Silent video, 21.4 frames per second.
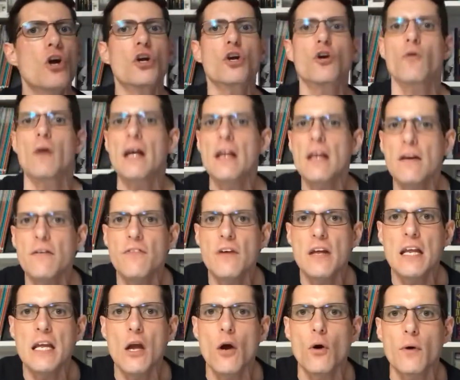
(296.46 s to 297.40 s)
Graded
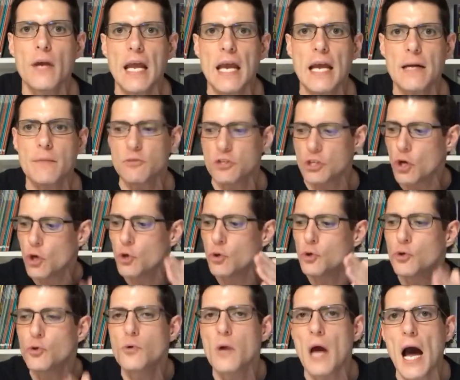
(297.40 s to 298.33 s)
video games
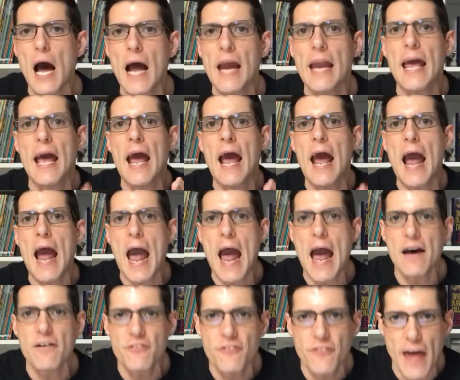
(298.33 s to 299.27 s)
do not
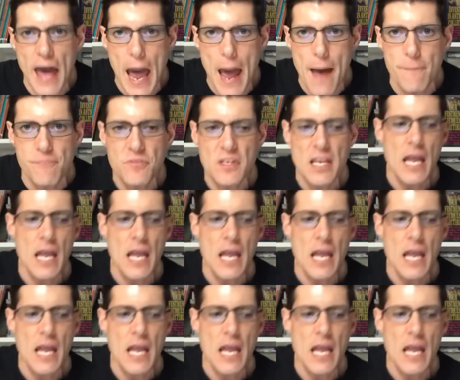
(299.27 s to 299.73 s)
have that.